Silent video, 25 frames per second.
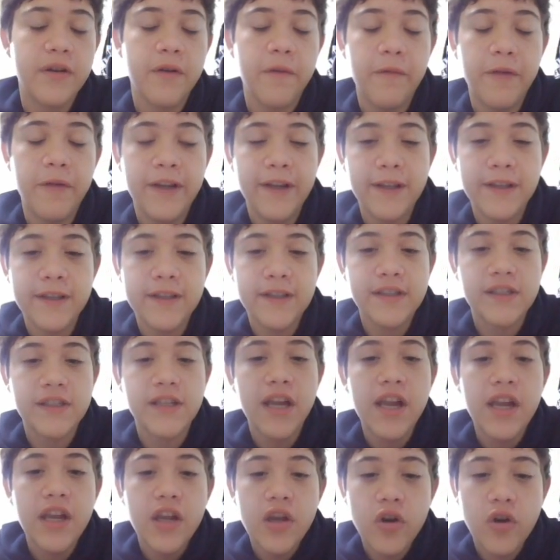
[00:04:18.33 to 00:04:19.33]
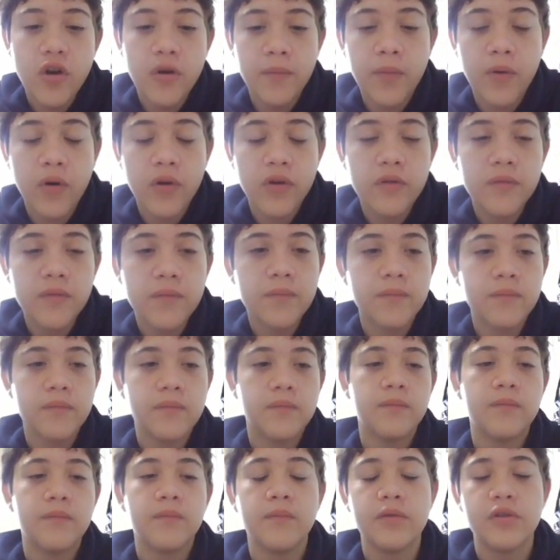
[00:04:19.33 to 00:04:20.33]
weakens your pawn
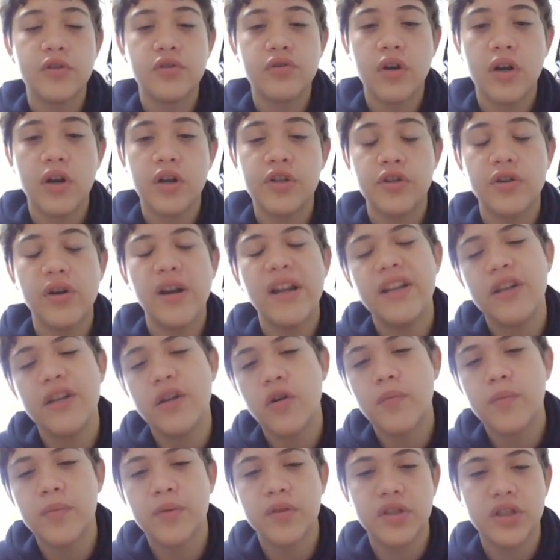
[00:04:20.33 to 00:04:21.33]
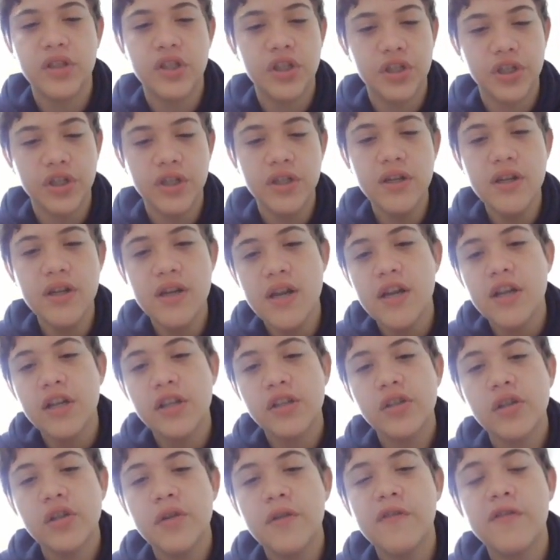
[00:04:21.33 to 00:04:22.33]
structure and your position.
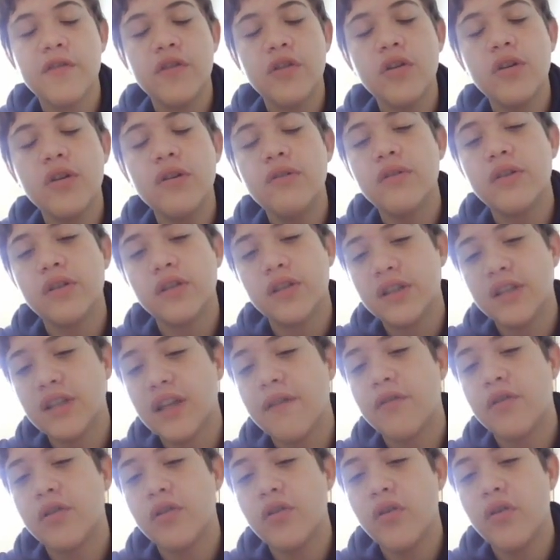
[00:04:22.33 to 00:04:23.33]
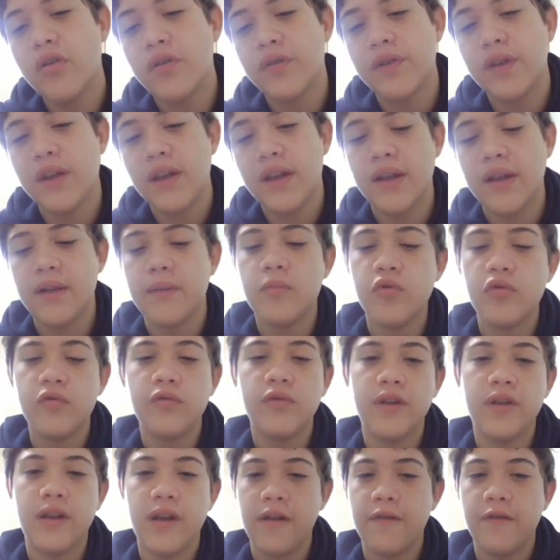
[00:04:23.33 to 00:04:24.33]
So even though you could save a rook with
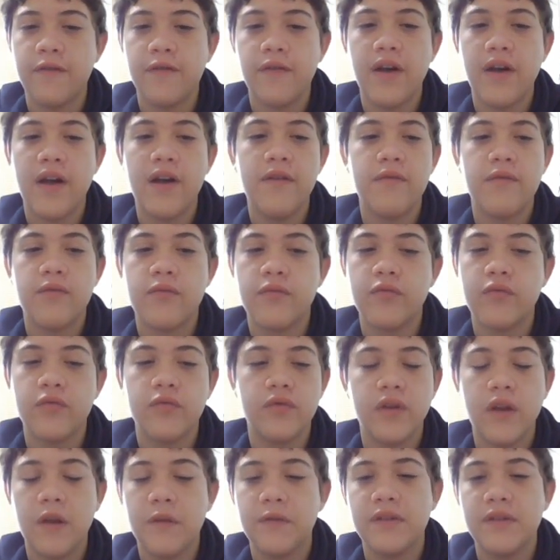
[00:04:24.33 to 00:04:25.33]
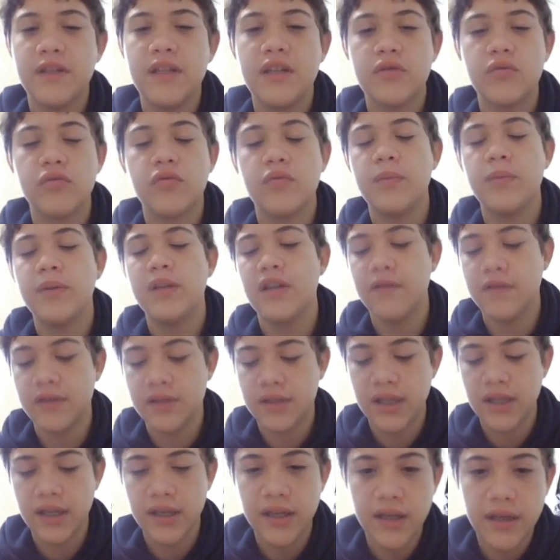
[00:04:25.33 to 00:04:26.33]
move f5, f6 would be
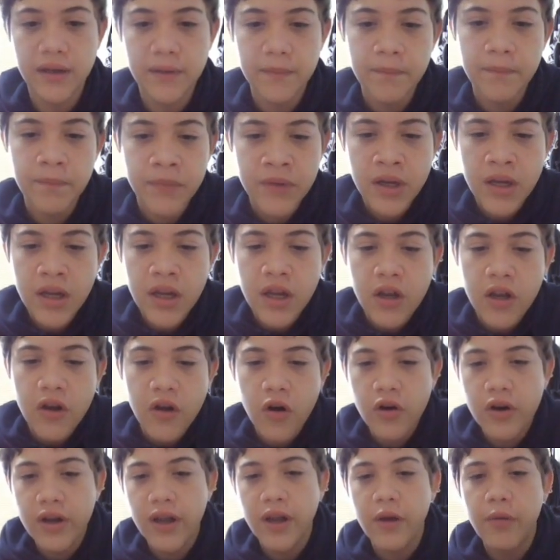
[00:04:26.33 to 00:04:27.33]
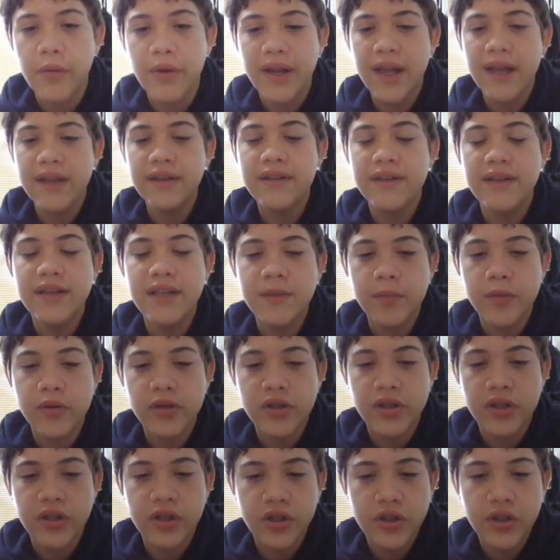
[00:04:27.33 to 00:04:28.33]
devastating. Okay, we get this
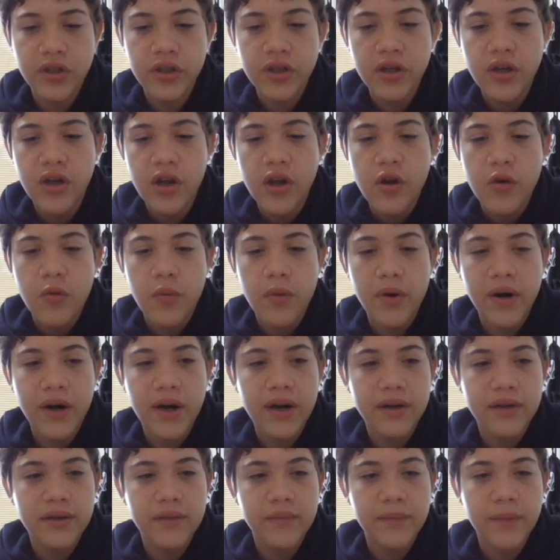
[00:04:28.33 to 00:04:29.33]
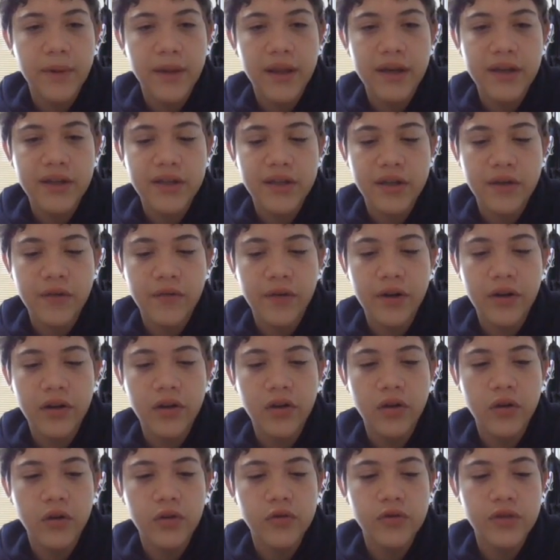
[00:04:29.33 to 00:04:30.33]
position where players are very
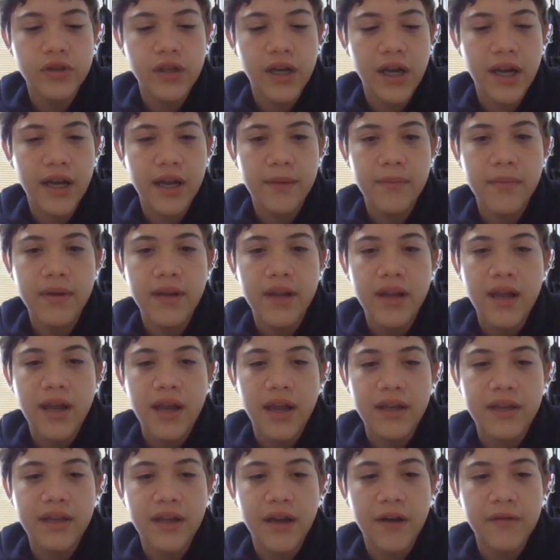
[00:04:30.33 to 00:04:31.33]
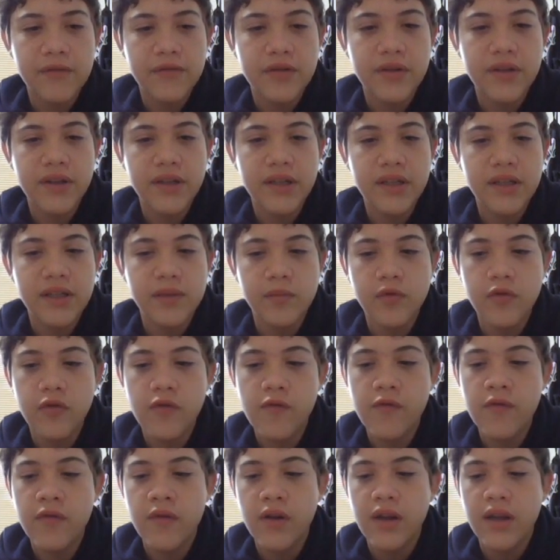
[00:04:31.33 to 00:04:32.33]
low on time, and after this
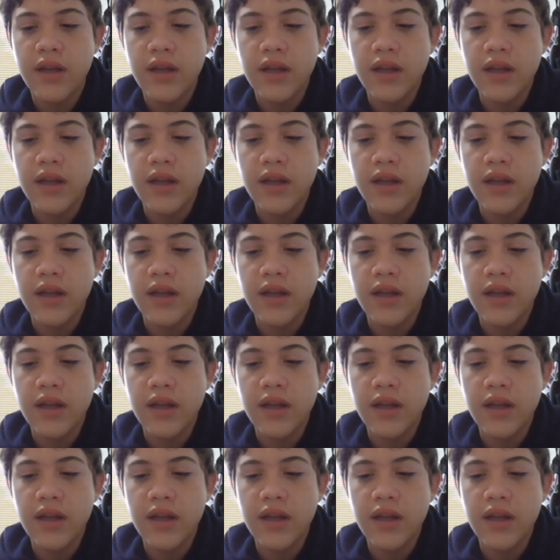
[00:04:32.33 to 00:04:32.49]
move,